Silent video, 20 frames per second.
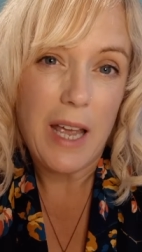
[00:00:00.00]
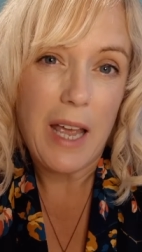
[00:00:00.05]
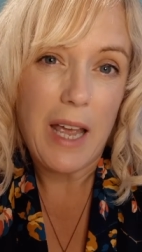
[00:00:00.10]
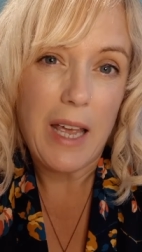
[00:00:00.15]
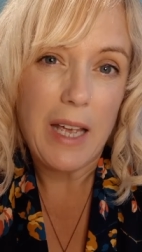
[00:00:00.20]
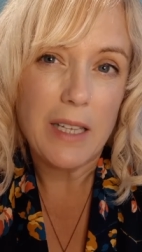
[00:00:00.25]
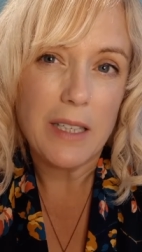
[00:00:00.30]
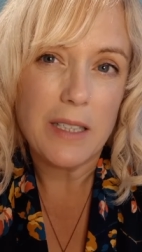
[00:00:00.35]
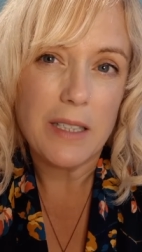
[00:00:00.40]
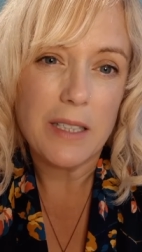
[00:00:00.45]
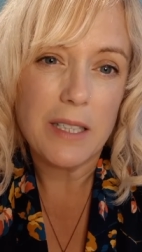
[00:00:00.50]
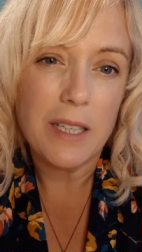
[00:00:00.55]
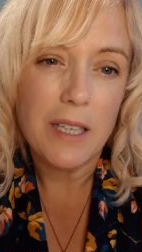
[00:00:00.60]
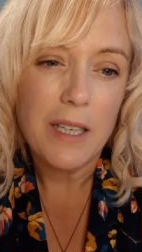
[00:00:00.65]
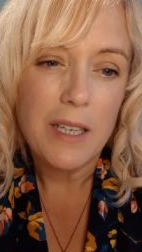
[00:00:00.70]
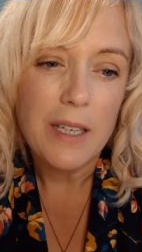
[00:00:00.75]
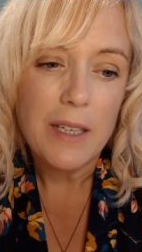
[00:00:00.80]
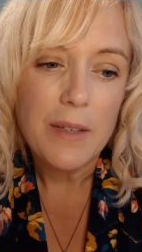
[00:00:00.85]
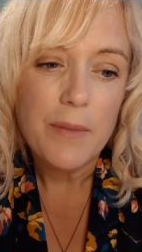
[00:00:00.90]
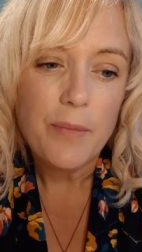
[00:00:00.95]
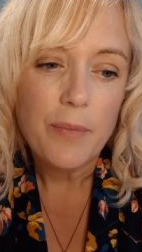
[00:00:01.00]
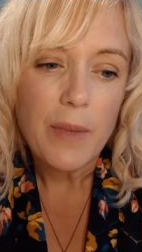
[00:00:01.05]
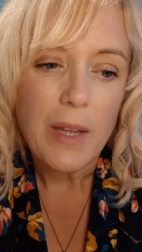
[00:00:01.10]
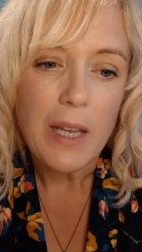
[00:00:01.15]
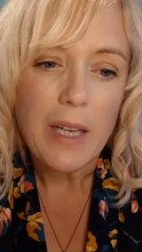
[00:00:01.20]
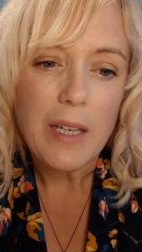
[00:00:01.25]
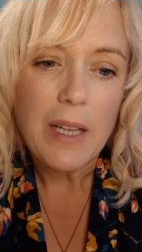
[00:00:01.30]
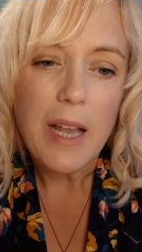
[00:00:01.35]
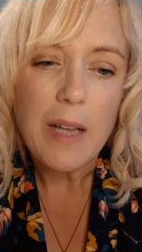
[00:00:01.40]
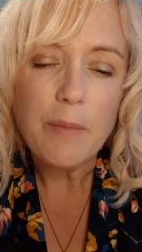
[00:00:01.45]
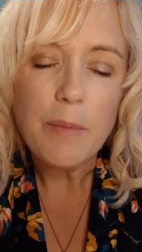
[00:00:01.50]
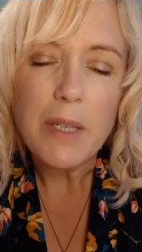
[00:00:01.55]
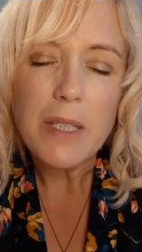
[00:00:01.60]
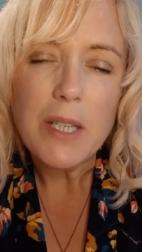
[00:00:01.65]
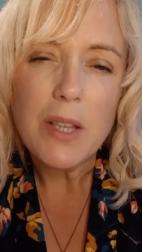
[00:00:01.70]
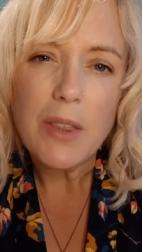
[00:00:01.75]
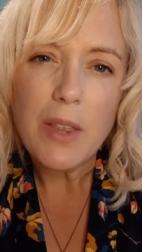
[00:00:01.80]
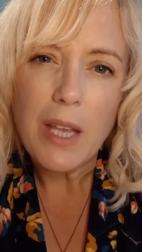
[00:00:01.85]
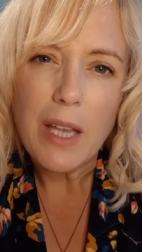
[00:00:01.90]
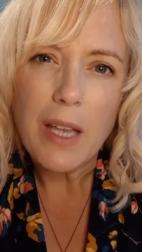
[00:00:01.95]
And it led me
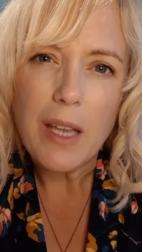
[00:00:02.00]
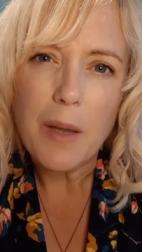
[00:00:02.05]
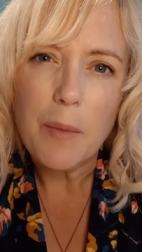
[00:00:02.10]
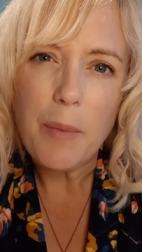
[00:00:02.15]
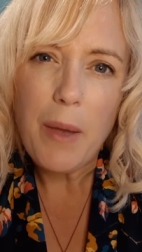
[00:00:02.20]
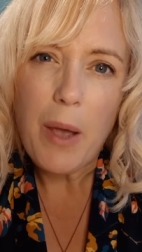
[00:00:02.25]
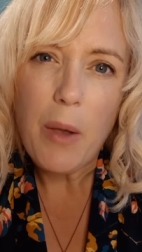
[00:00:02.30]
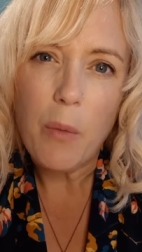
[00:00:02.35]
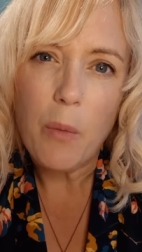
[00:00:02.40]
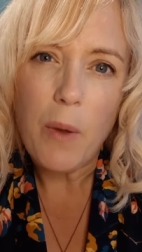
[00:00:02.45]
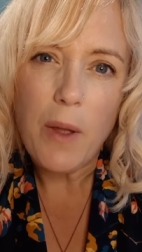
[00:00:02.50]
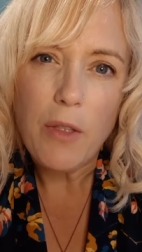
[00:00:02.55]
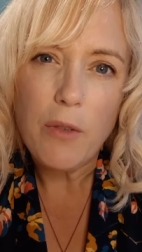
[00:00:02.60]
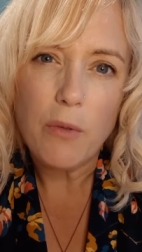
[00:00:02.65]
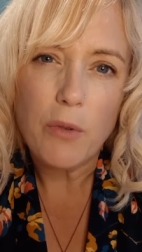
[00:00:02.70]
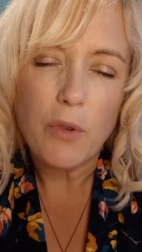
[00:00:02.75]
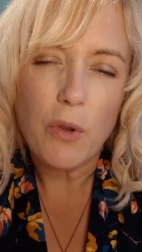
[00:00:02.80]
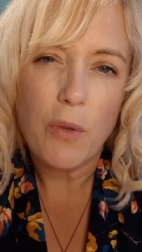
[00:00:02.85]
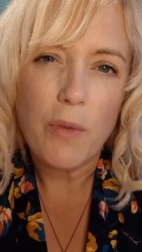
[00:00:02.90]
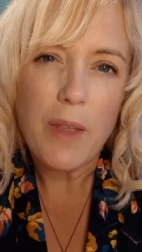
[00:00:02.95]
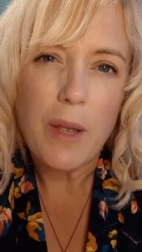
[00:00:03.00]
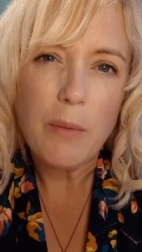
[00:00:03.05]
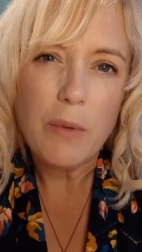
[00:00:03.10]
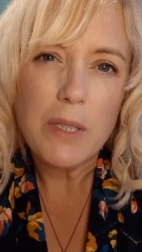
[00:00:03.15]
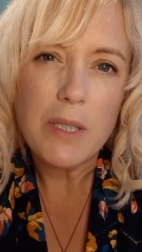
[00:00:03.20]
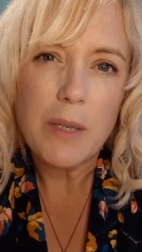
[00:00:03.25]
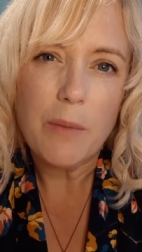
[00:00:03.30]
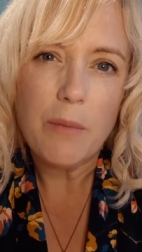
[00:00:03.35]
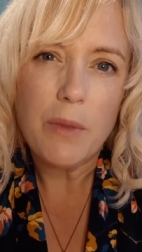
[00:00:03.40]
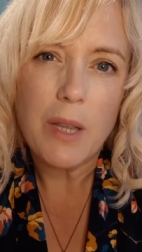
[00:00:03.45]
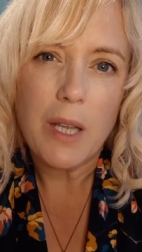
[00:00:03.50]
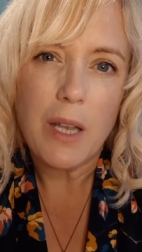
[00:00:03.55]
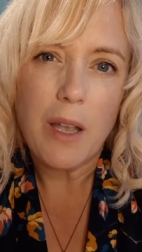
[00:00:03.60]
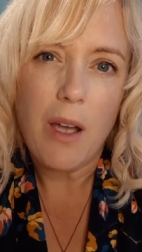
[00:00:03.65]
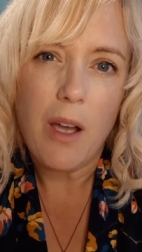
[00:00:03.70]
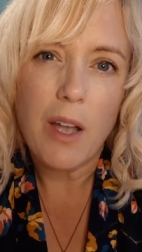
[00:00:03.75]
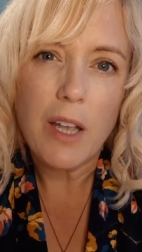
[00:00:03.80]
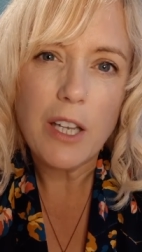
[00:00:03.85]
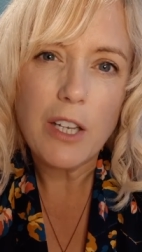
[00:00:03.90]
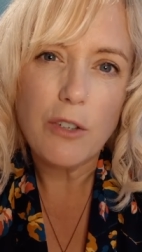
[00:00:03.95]
to think about whether or not there was something
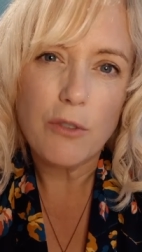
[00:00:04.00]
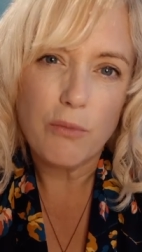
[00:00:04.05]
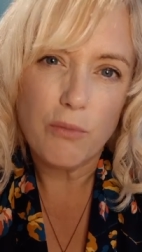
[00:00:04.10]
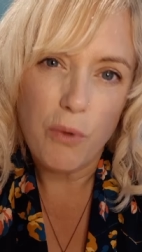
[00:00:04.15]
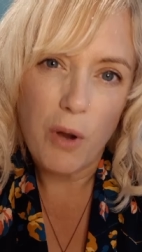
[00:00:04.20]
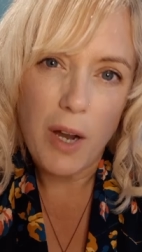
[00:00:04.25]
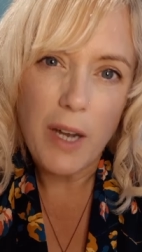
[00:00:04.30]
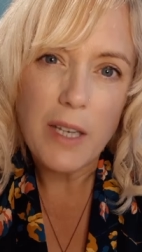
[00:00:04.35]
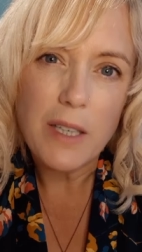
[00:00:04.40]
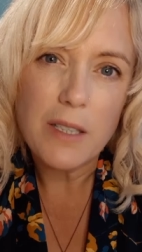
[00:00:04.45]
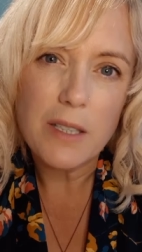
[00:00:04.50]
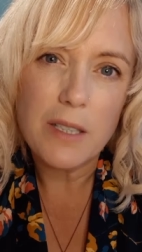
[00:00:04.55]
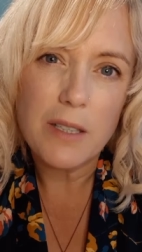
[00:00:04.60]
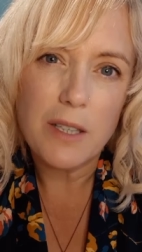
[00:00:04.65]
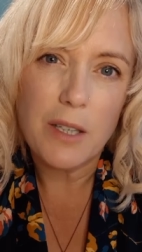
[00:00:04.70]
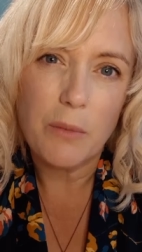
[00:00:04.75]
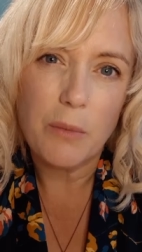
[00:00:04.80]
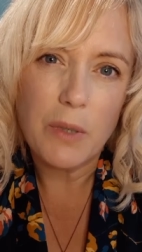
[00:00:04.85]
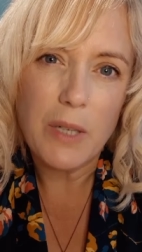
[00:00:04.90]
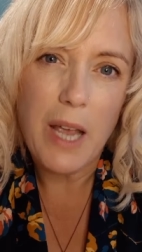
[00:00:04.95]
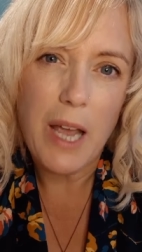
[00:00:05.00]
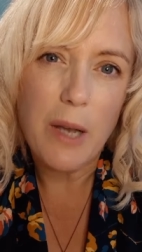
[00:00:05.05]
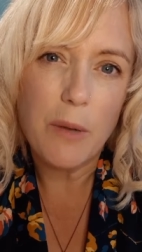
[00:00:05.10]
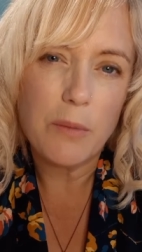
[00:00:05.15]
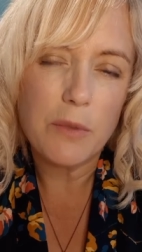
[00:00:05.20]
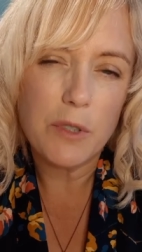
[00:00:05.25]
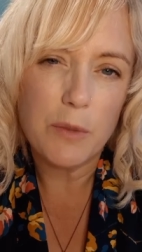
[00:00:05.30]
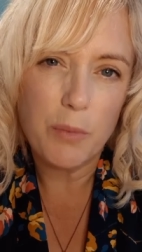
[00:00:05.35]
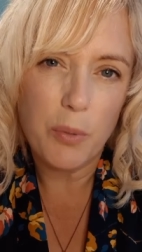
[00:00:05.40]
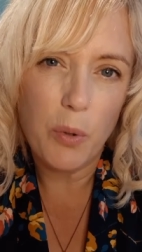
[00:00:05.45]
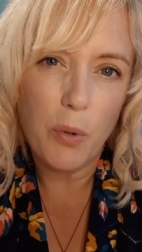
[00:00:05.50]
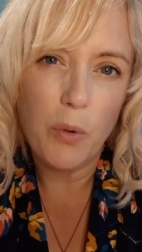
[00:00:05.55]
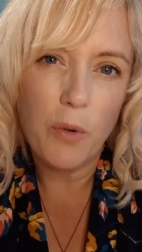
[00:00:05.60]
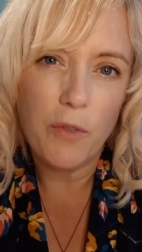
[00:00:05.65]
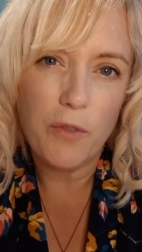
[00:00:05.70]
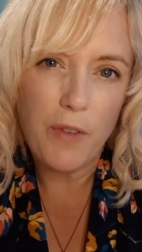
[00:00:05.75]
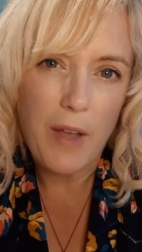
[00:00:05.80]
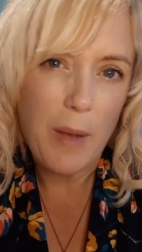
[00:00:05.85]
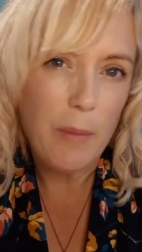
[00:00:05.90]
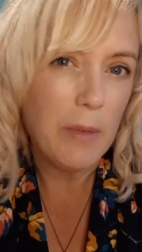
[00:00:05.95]
I could write that would help
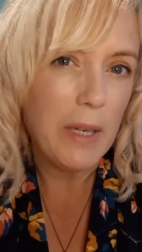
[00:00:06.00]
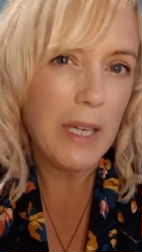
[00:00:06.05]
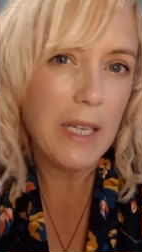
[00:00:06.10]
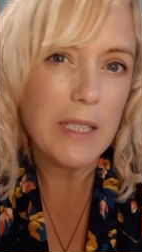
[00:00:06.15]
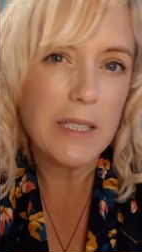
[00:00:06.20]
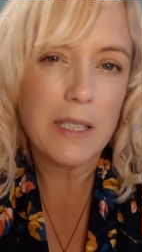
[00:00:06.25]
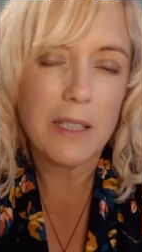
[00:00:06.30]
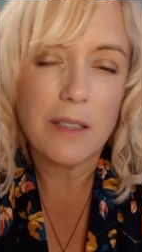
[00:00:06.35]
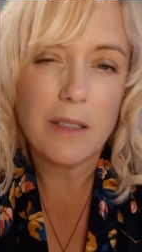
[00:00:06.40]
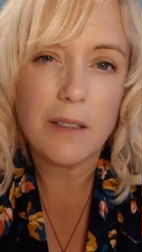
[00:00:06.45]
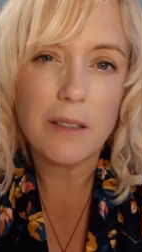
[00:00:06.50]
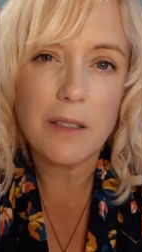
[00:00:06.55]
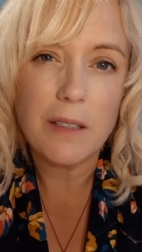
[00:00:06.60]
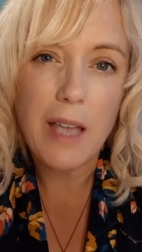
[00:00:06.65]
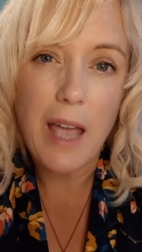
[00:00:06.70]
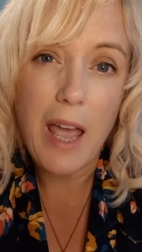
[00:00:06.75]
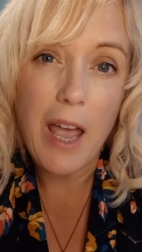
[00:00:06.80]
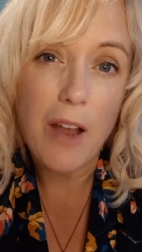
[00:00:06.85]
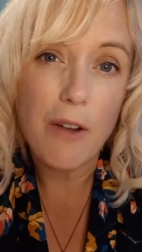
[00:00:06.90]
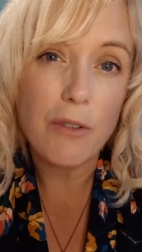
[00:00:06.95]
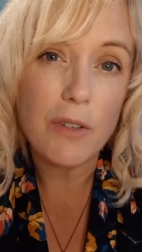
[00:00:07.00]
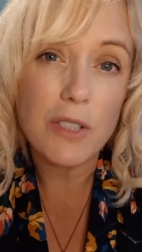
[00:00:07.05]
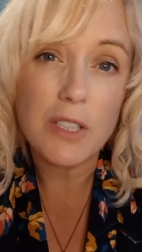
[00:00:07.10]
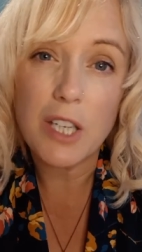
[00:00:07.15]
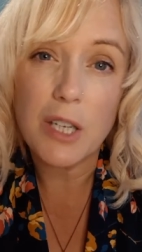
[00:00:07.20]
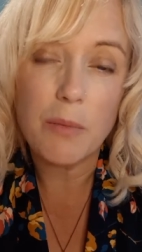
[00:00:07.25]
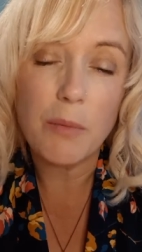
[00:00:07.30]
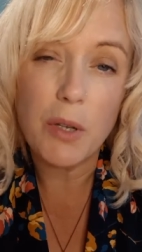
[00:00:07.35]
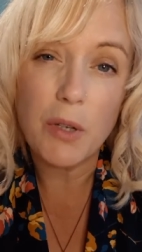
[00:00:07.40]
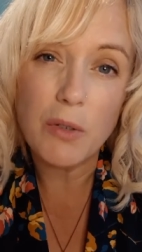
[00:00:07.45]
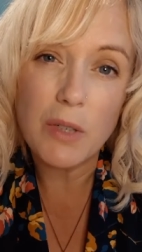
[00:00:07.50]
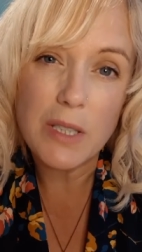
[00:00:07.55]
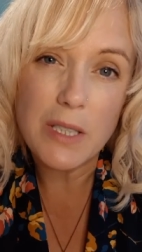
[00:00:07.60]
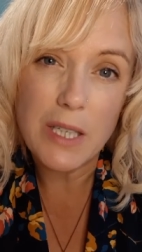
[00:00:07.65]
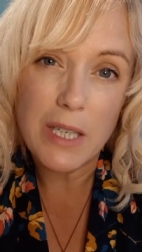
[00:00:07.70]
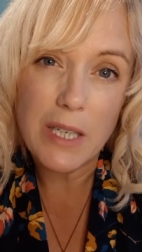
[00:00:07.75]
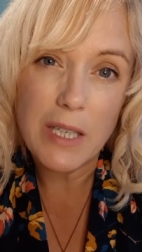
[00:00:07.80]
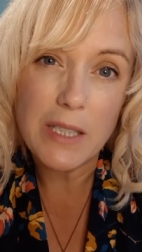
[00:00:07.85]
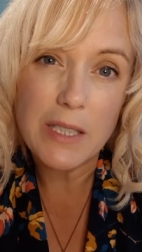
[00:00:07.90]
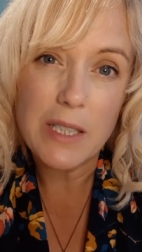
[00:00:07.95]
support families and carers,
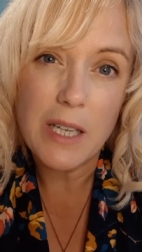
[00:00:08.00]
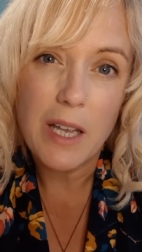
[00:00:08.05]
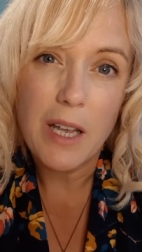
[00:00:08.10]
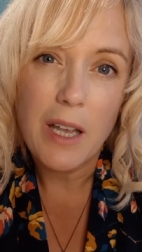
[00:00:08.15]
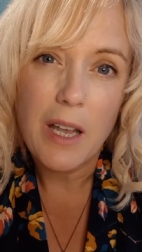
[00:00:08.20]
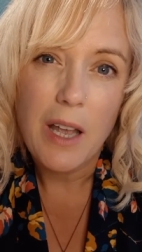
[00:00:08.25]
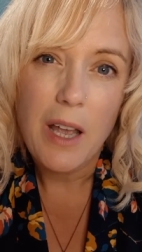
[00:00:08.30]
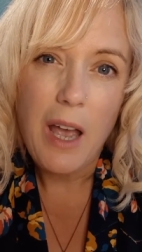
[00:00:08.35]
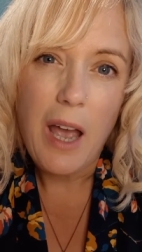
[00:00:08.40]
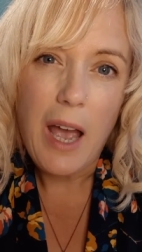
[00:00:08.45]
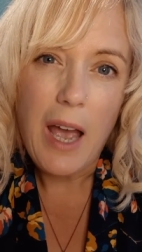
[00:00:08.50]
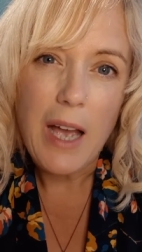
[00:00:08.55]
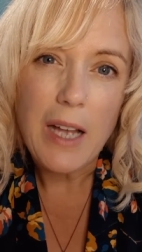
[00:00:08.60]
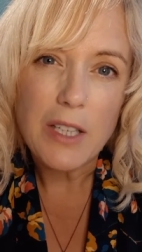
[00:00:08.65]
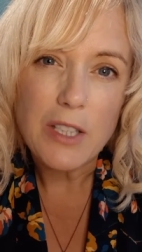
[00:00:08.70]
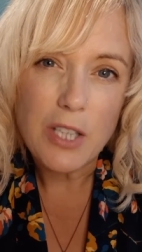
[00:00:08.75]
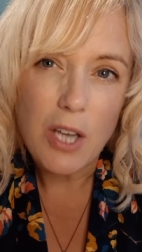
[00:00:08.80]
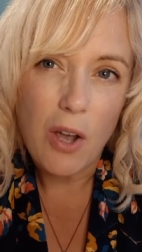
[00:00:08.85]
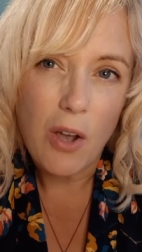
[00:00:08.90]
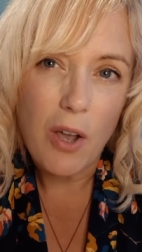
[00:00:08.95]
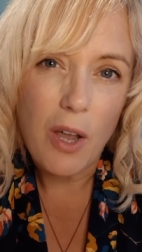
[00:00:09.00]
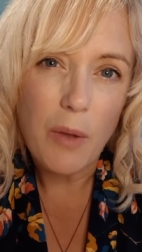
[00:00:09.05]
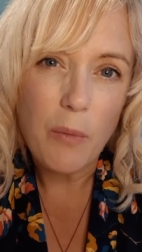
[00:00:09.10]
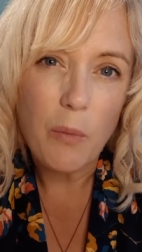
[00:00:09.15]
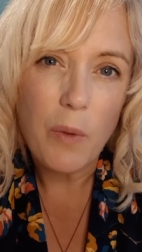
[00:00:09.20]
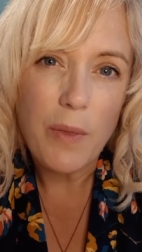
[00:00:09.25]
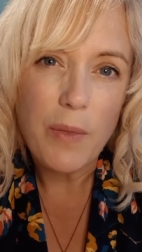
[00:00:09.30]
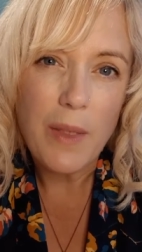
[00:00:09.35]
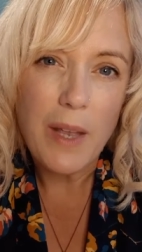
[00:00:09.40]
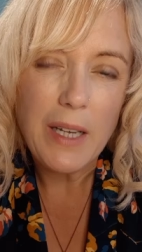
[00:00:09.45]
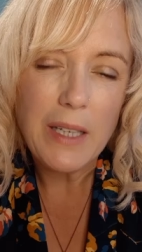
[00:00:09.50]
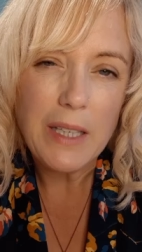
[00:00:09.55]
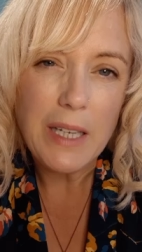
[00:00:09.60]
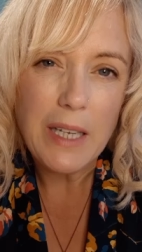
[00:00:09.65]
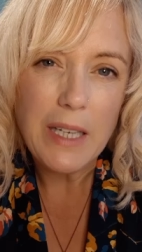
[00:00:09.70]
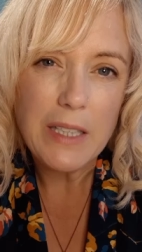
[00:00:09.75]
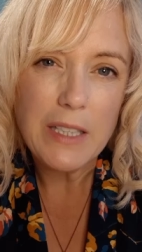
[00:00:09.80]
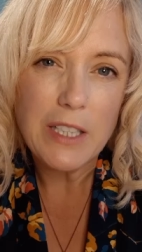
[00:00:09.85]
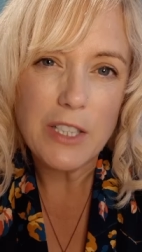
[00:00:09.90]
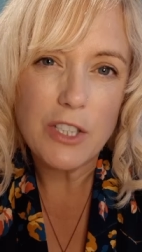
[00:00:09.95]
communities at a time when they
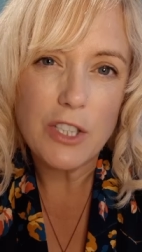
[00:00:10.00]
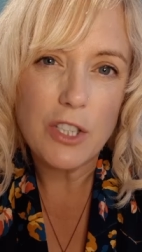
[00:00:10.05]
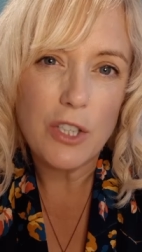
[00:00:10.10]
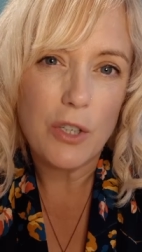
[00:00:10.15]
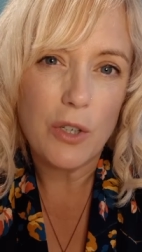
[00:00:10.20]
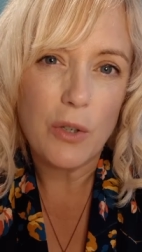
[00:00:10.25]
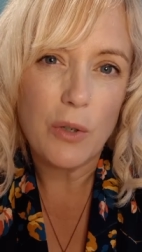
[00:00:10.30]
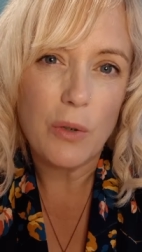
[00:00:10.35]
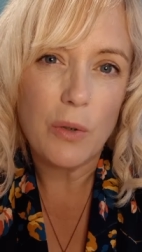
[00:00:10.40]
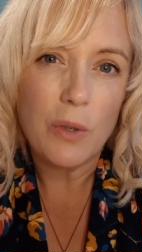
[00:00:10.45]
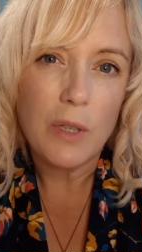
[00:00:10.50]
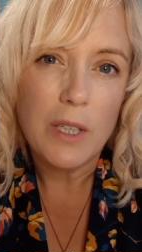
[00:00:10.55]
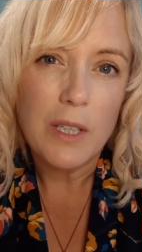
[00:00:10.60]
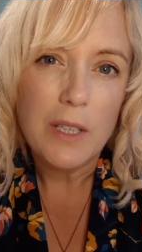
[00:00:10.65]
needed to